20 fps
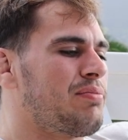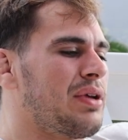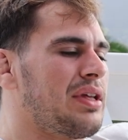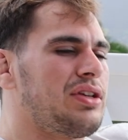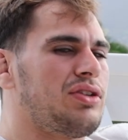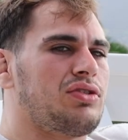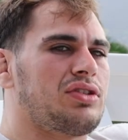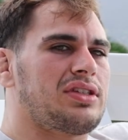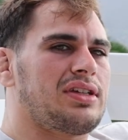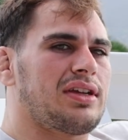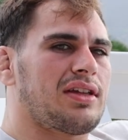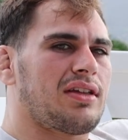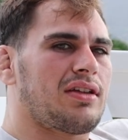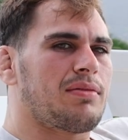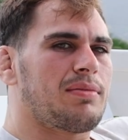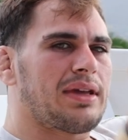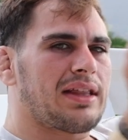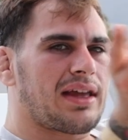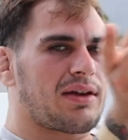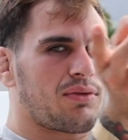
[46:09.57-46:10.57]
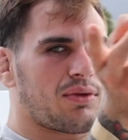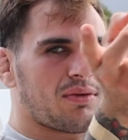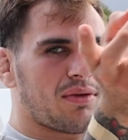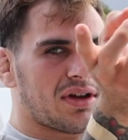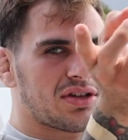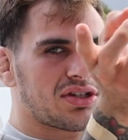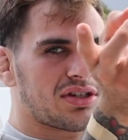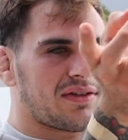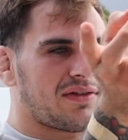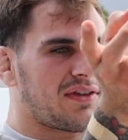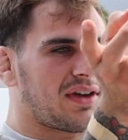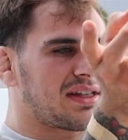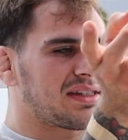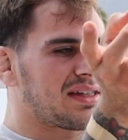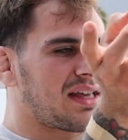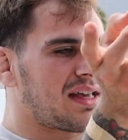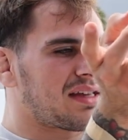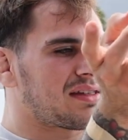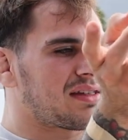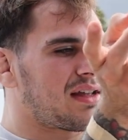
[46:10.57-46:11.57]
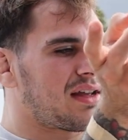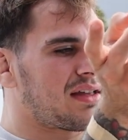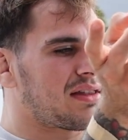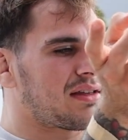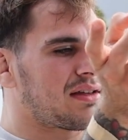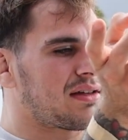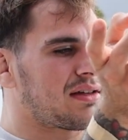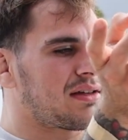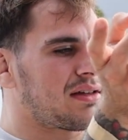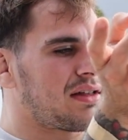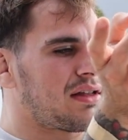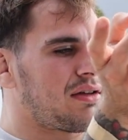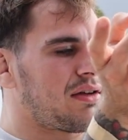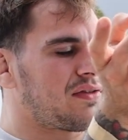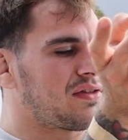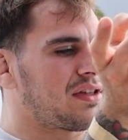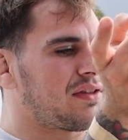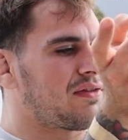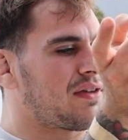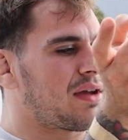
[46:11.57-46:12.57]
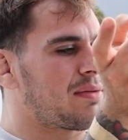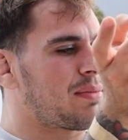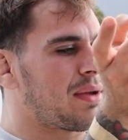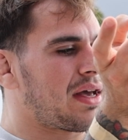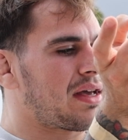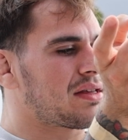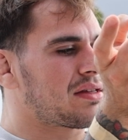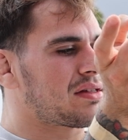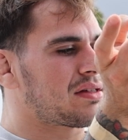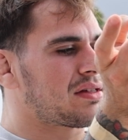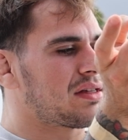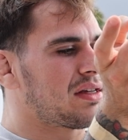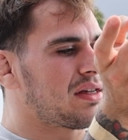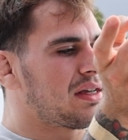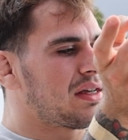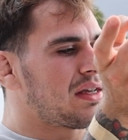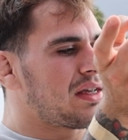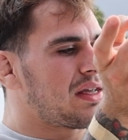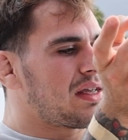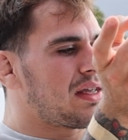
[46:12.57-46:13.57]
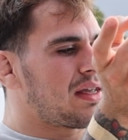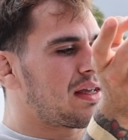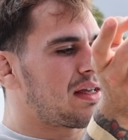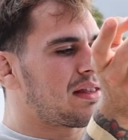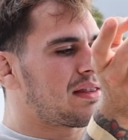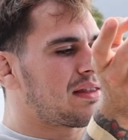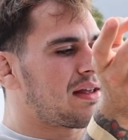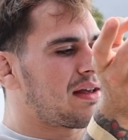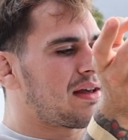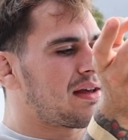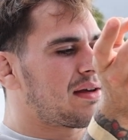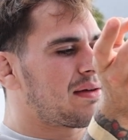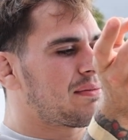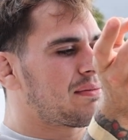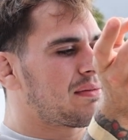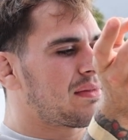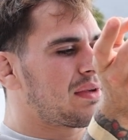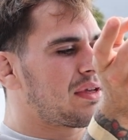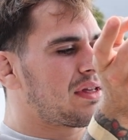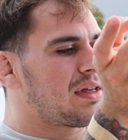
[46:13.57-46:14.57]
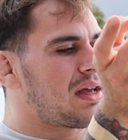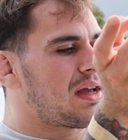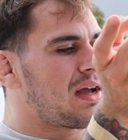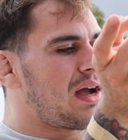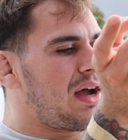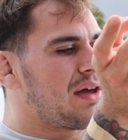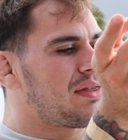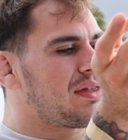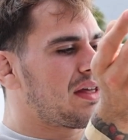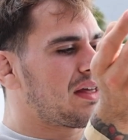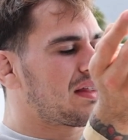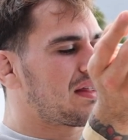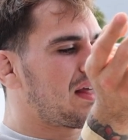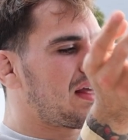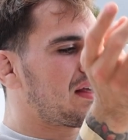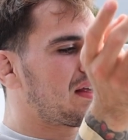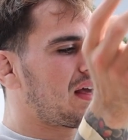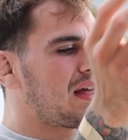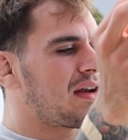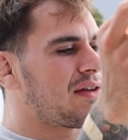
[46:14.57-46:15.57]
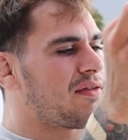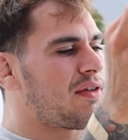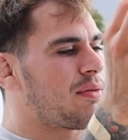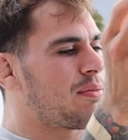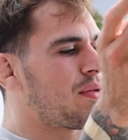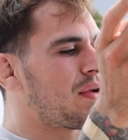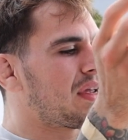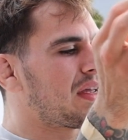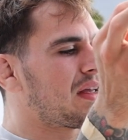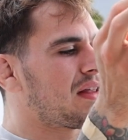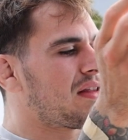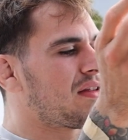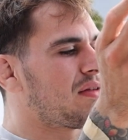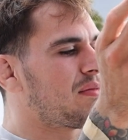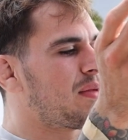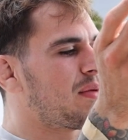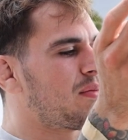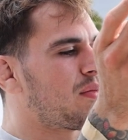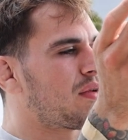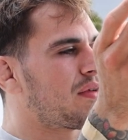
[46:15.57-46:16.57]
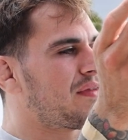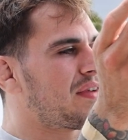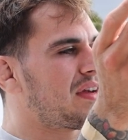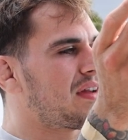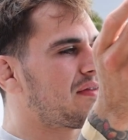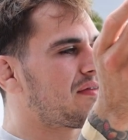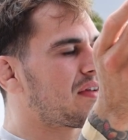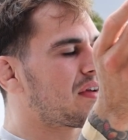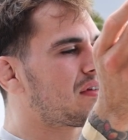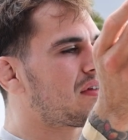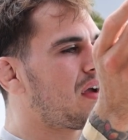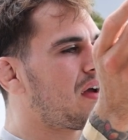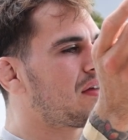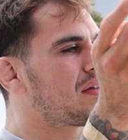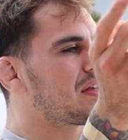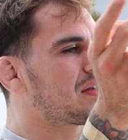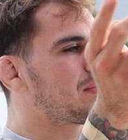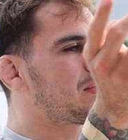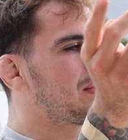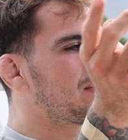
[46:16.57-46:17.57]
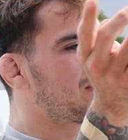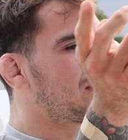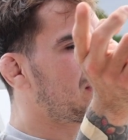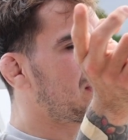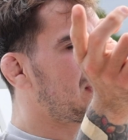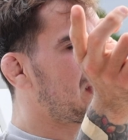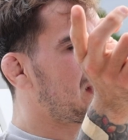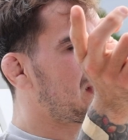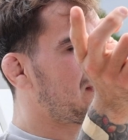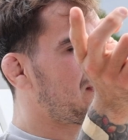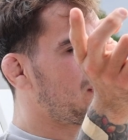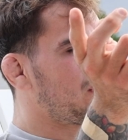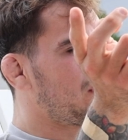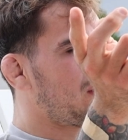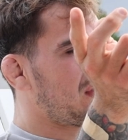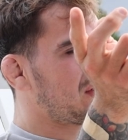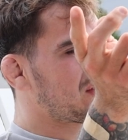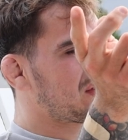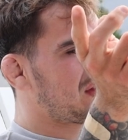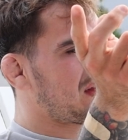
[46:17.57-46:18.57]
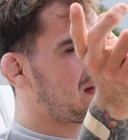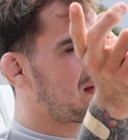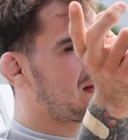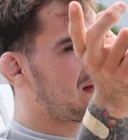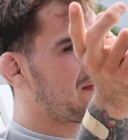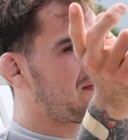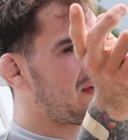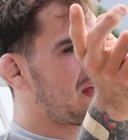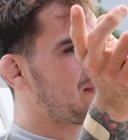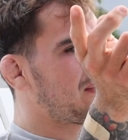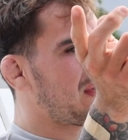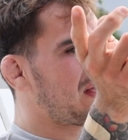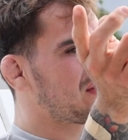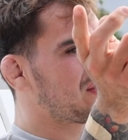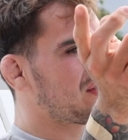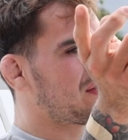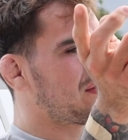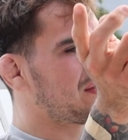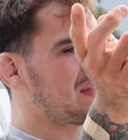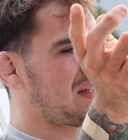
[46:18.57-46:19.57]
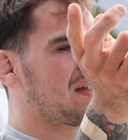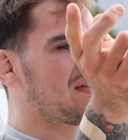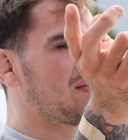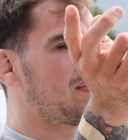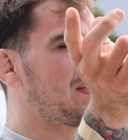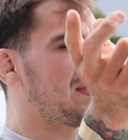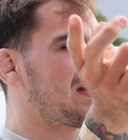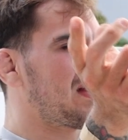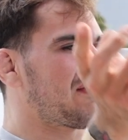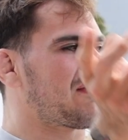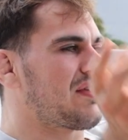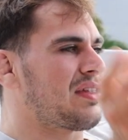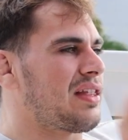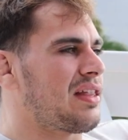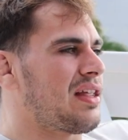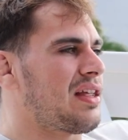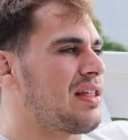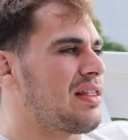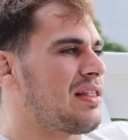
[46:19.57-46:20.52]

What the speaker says: But you see a little bit like we were watching the fights last night, the UFC Fight Pass, and I think they kind of are bringing a little bit more of a different crowd because people like if you watch the Fight Pass show, it was a little bit different than